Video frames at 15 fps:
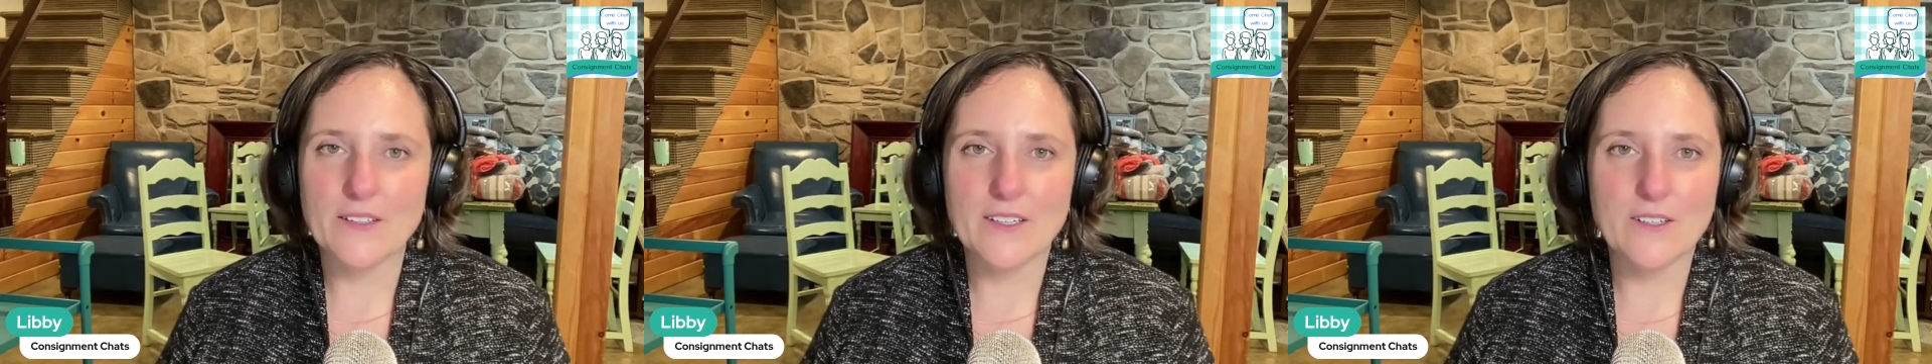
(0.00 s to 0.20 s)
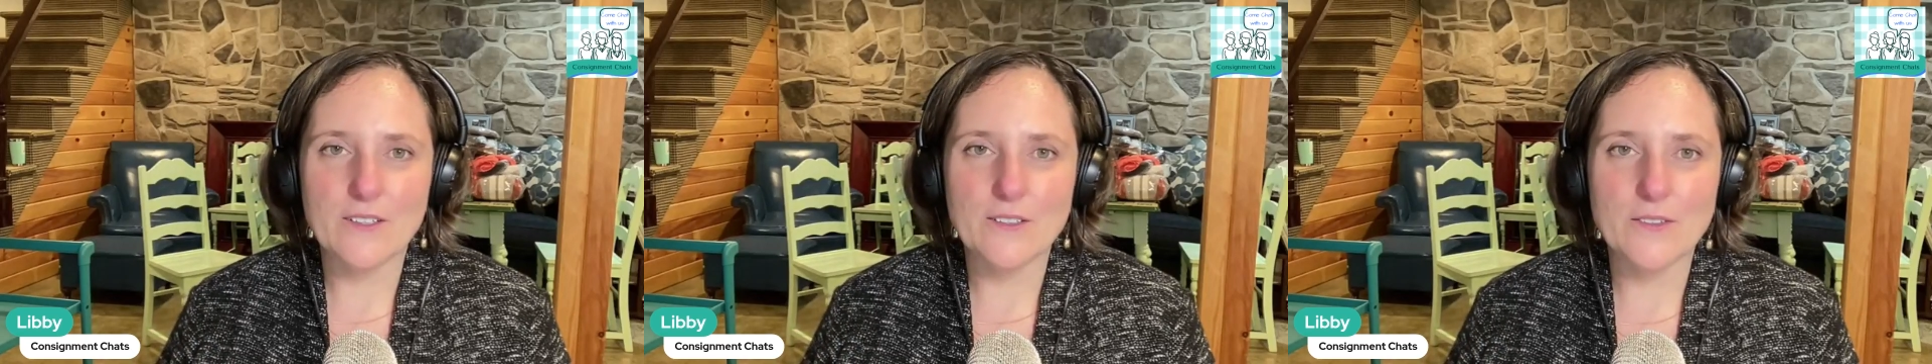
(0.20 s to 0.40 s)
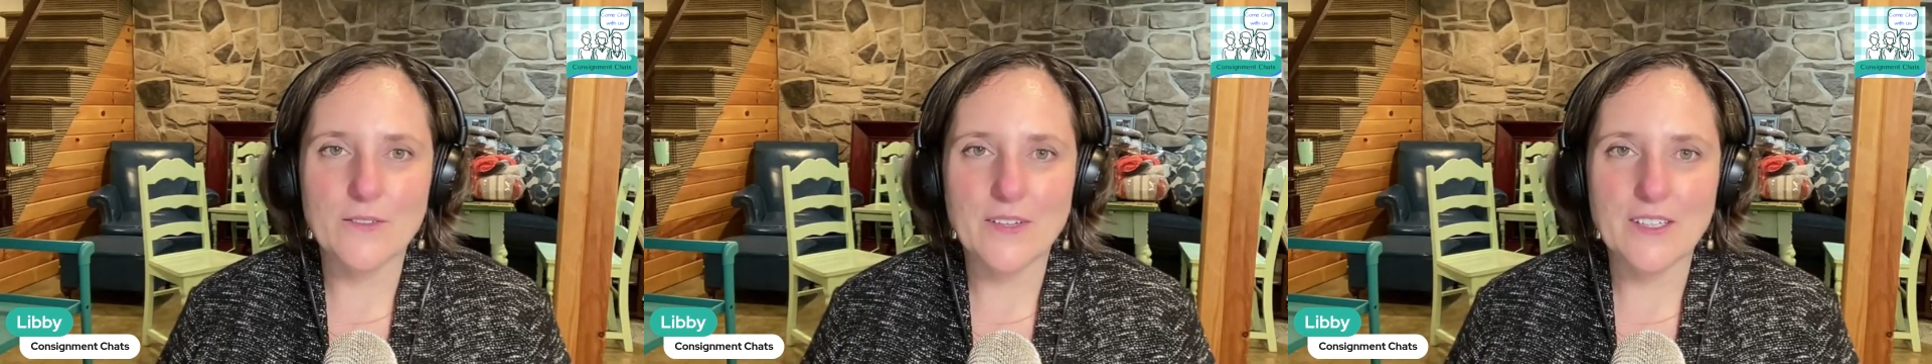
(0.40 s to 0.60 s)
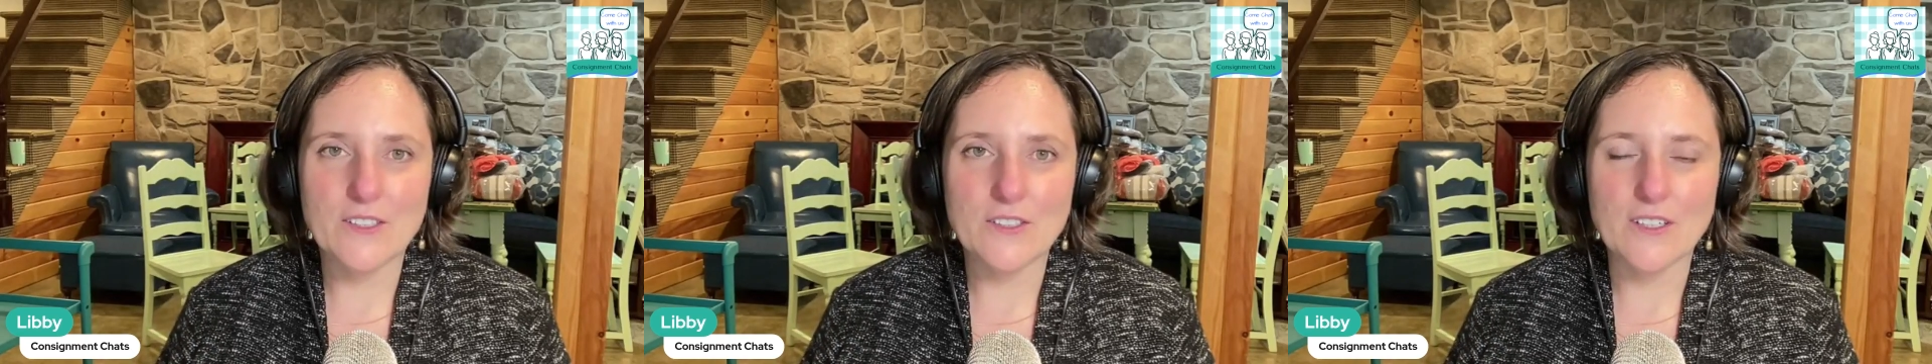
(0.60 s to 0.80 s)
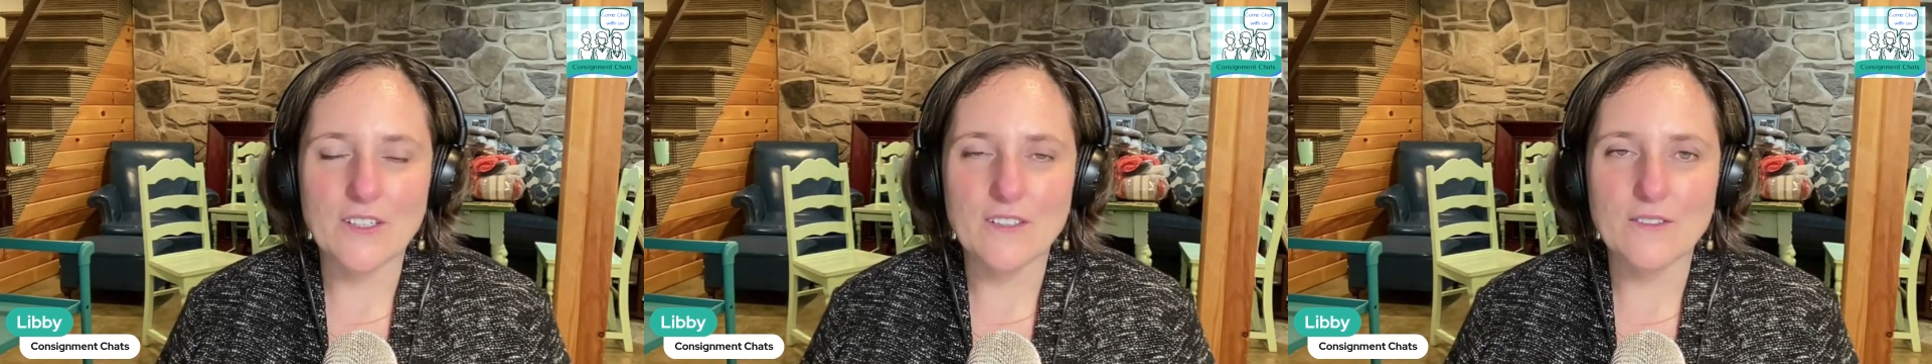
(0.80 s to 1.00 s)

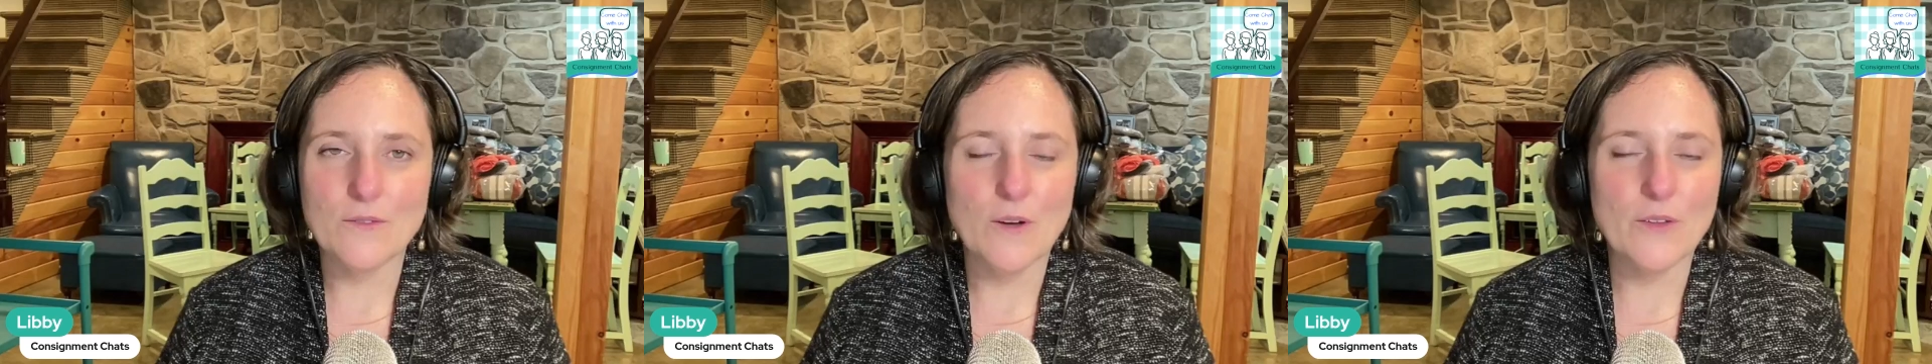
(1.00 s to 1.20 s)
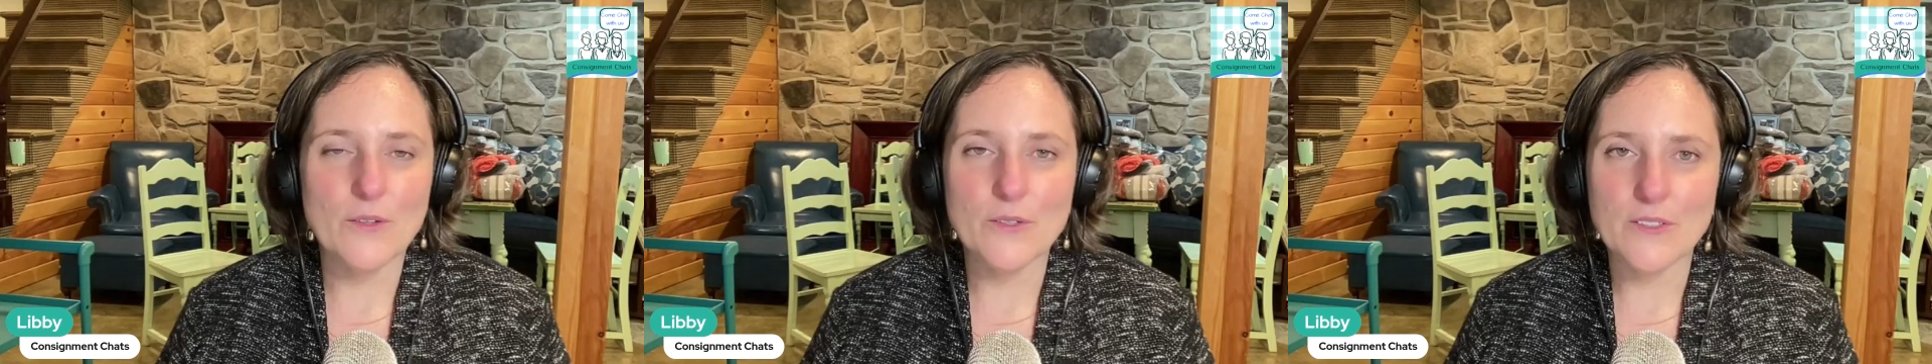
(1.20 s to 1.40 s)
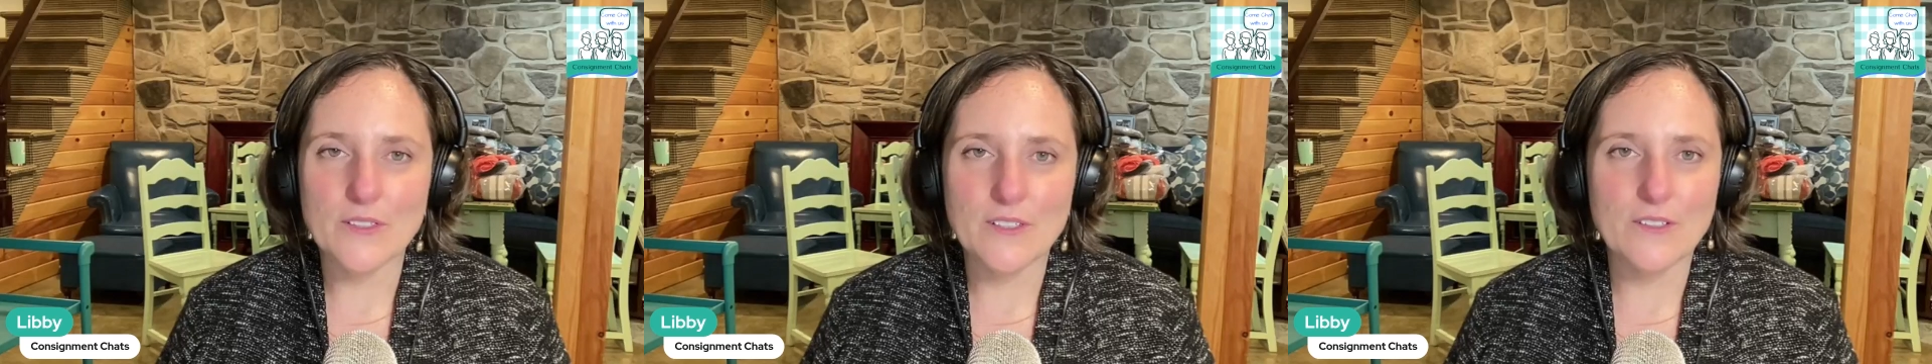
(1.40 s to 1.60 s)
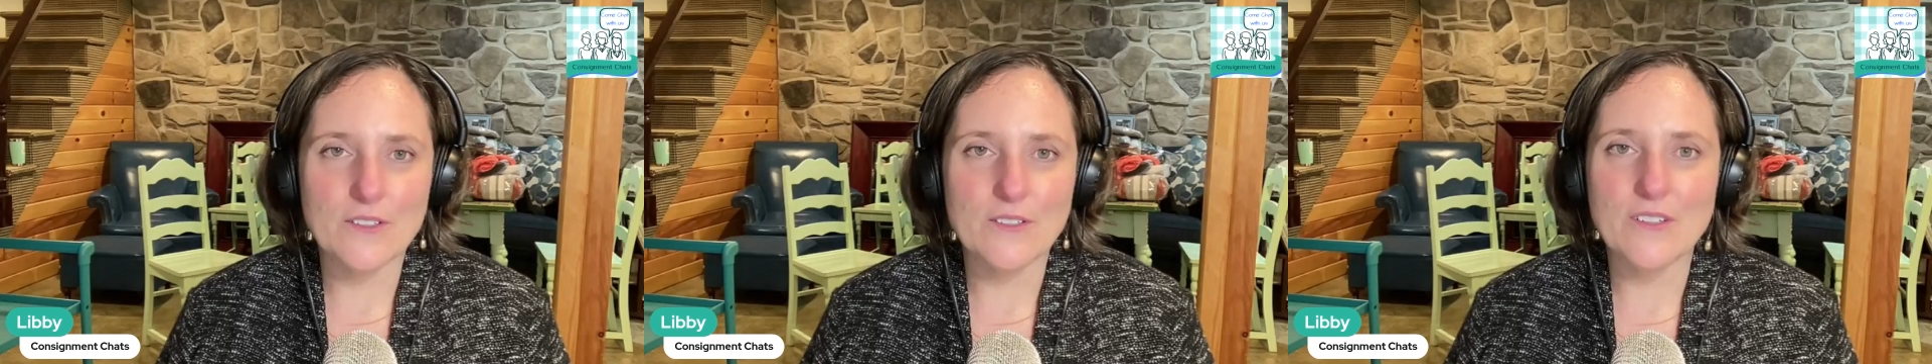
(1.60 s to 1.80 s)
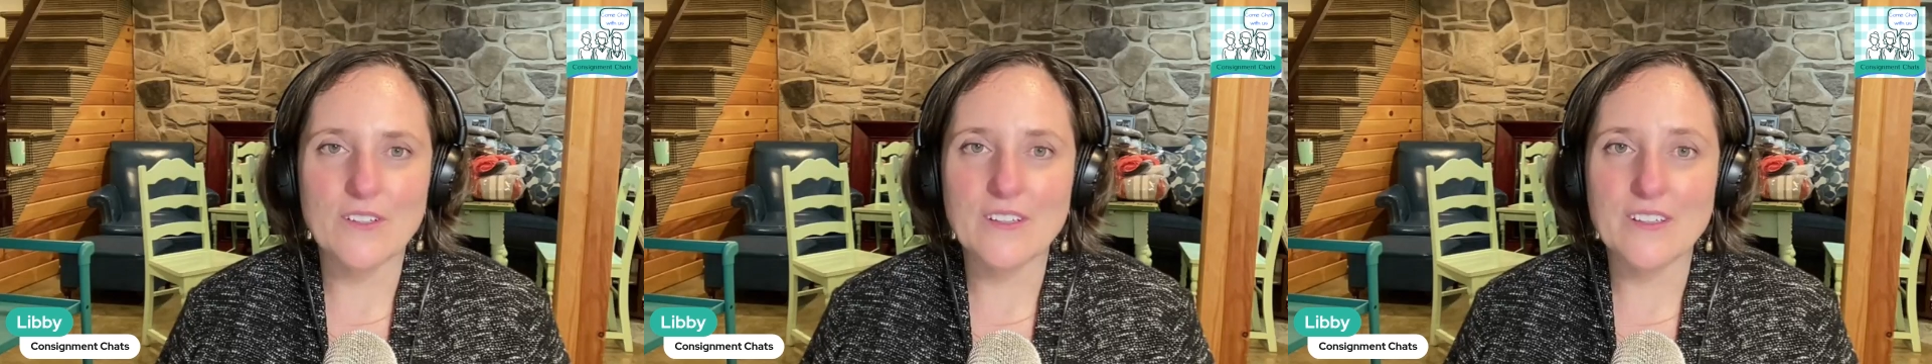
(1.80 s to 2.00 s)
cultivation all those little